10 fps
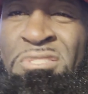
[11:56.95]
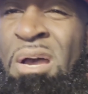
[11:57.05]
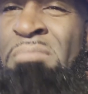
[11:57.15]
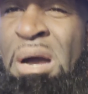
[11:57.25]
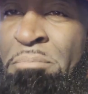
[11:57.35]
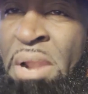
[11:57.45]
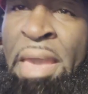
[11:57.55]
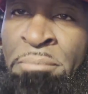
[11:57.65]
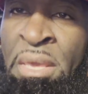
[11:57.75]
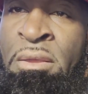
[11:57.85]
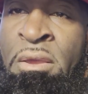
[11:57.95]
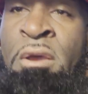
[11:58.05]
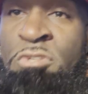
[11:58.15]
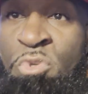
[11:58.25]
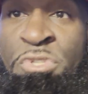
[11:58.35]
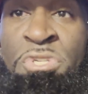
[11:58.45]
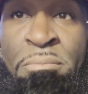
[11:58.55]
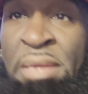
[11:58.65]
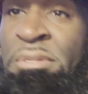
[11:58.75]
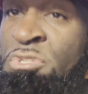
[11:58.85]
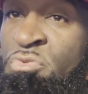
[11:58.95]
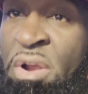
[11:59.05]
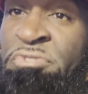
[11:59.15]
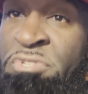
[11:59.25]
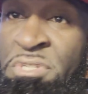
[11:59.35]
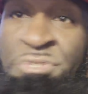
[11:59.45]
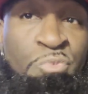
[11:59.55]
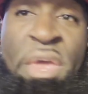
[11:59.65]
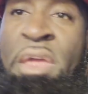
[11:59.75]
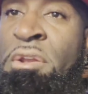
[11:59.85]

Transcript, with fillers: He talking about black men. So when she make these references, we